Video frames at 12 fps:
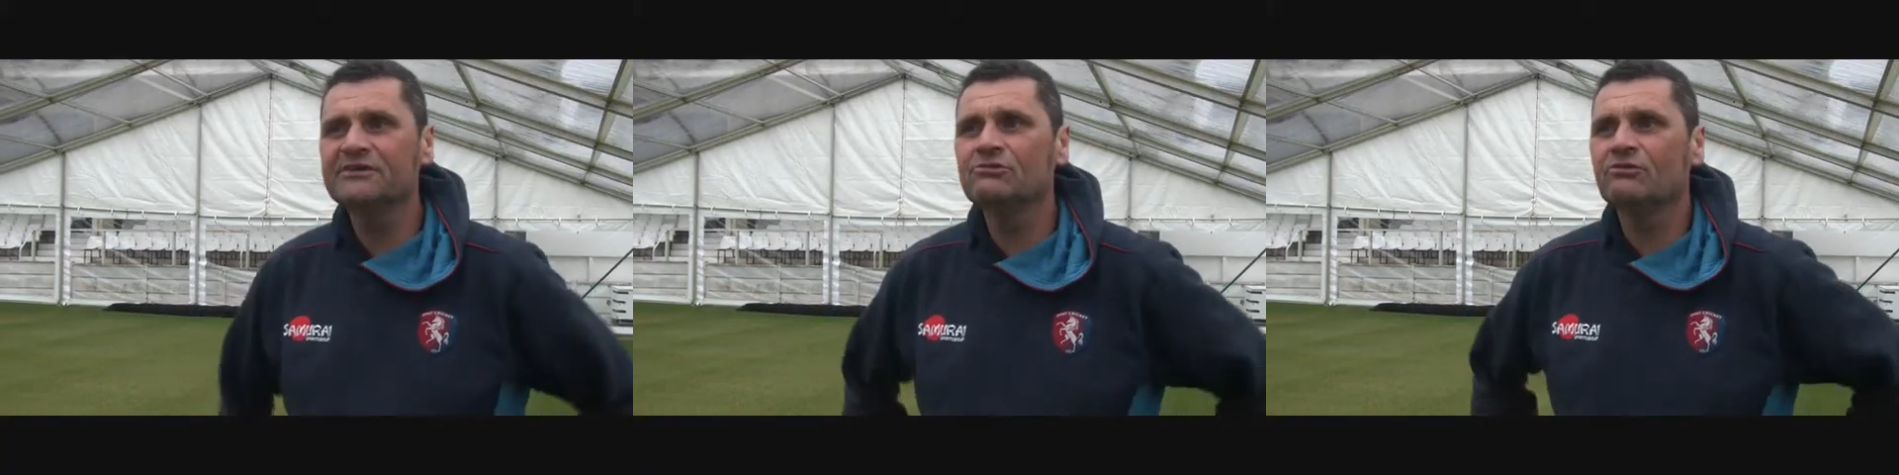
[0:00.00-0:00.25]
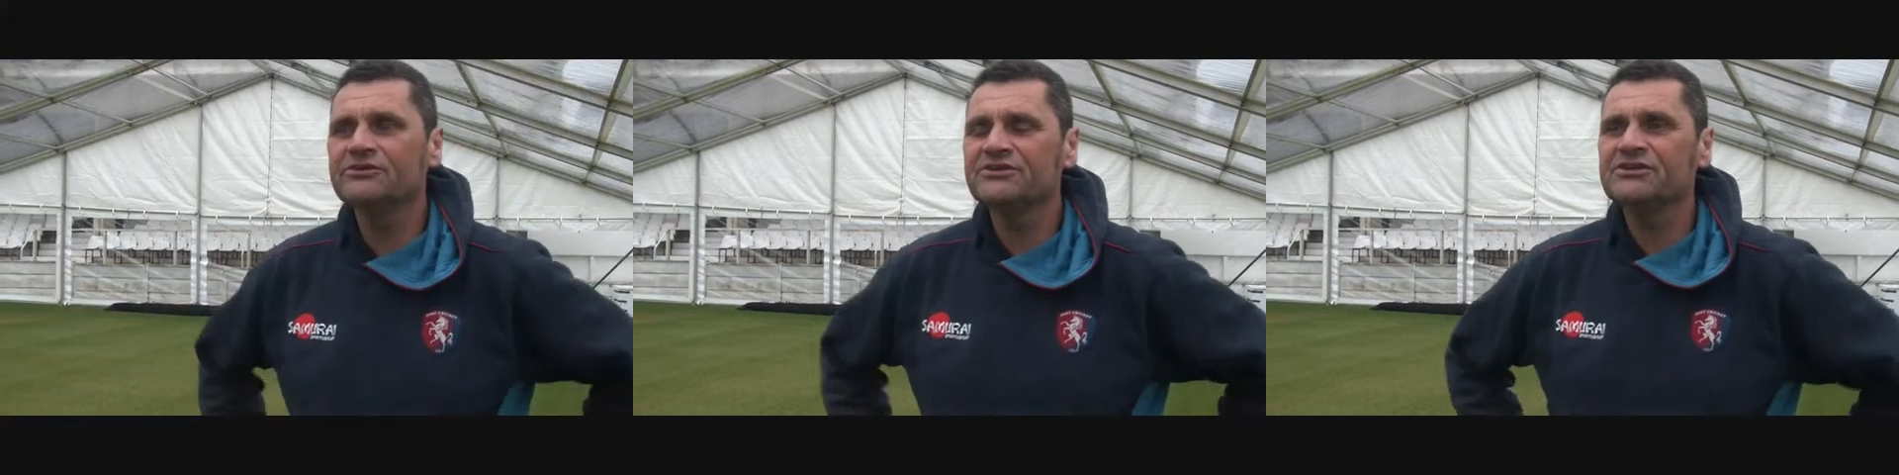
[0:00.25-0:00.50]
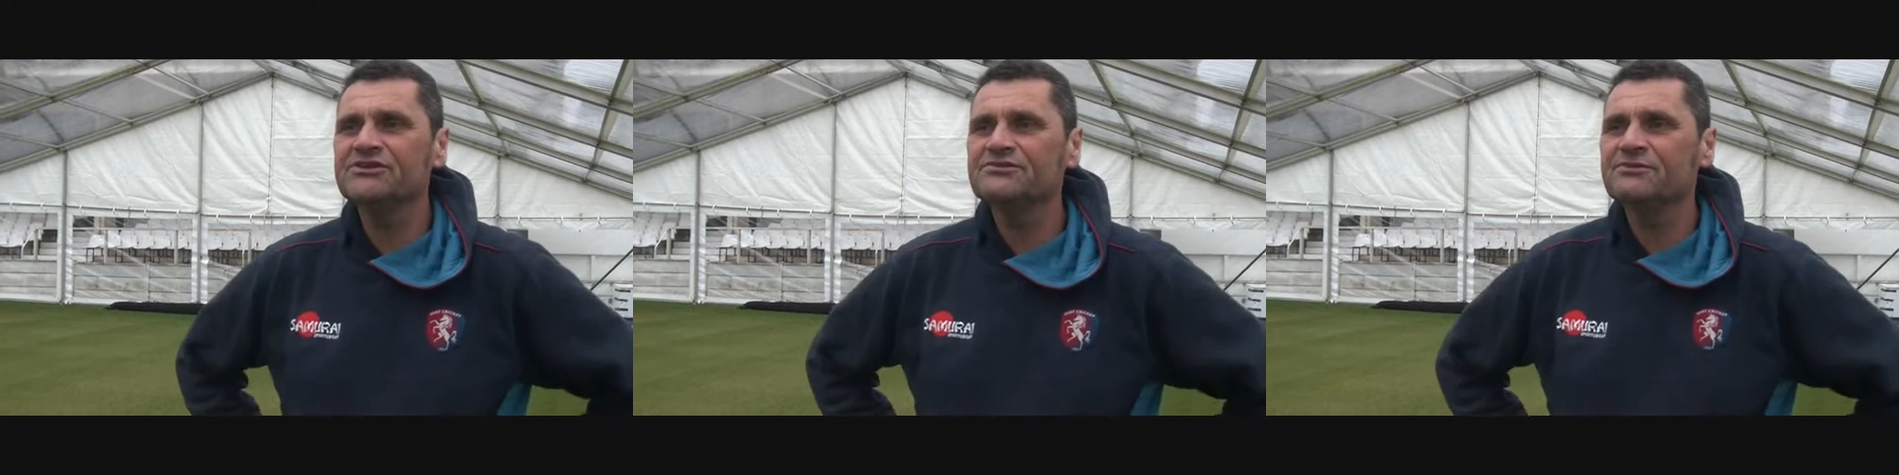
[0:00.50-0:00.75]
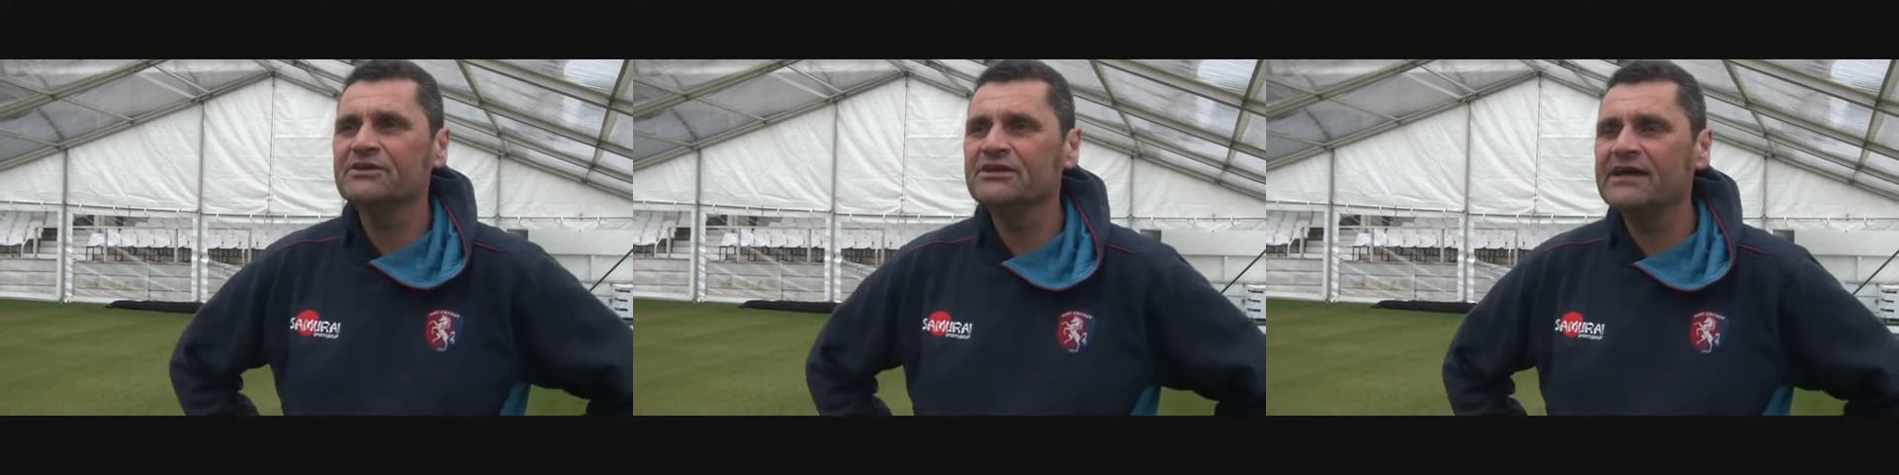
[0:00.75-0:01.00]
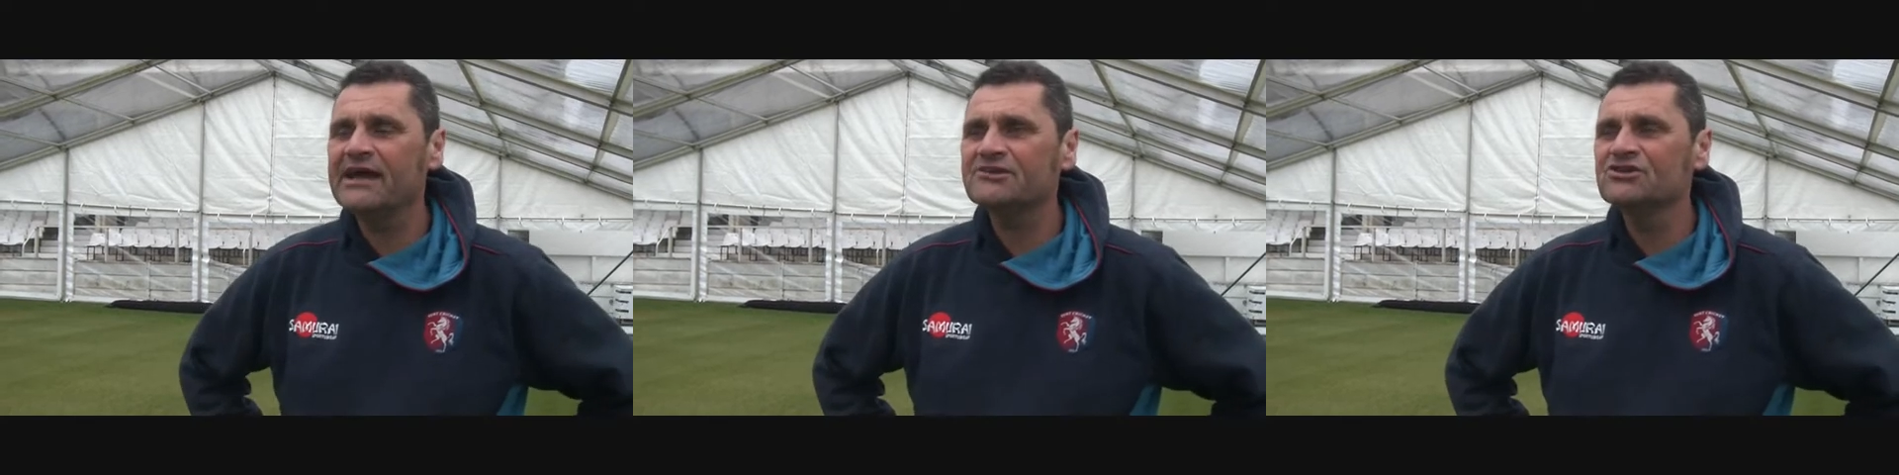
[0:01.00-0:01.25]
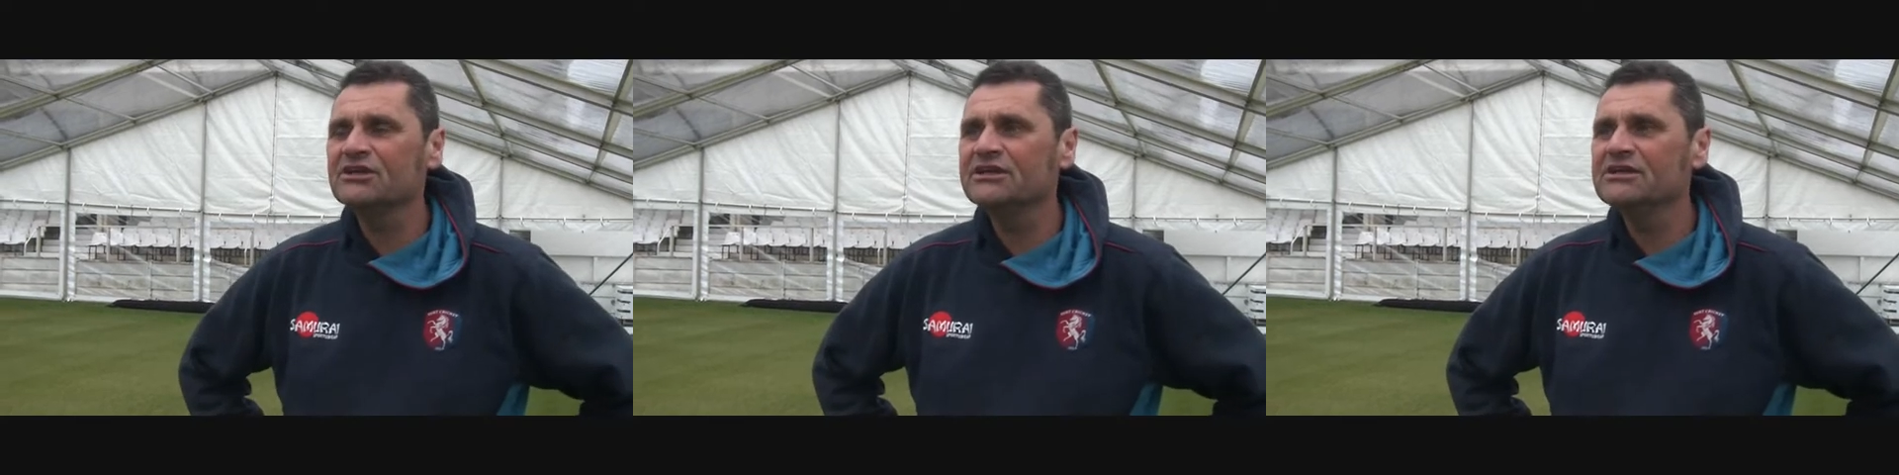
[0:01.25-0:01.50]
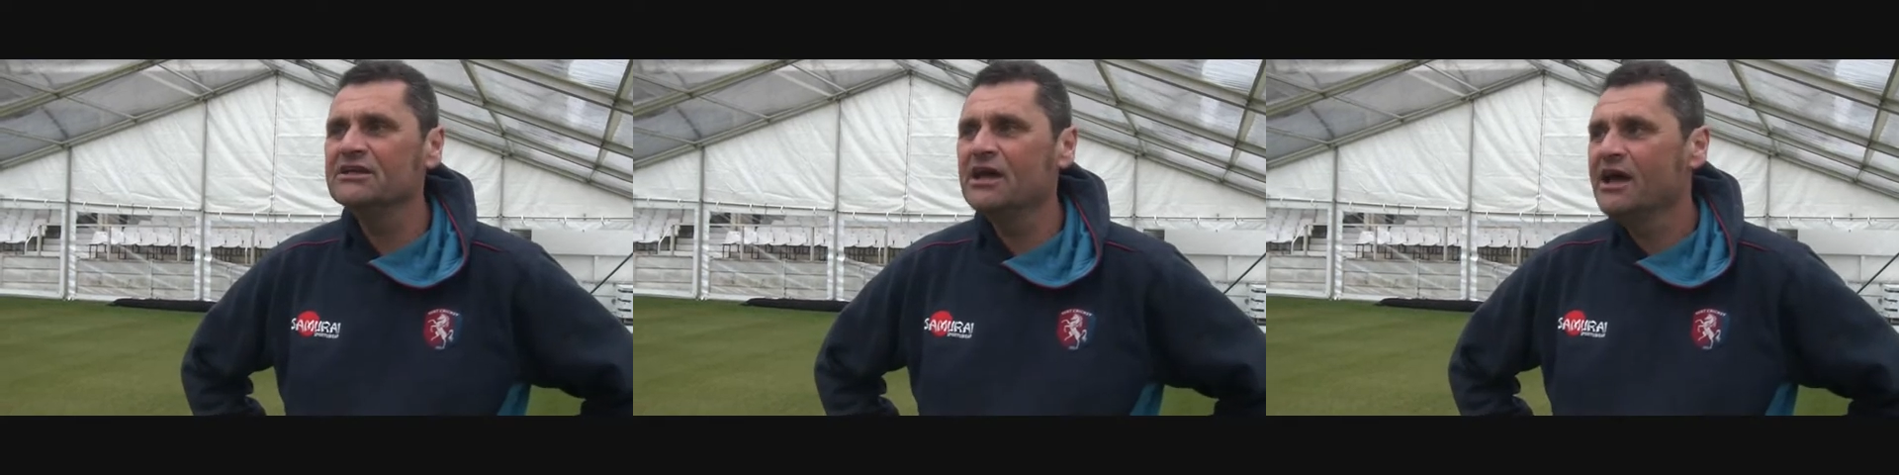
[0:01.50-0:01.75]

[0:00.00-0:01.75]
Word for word: of it is that it actually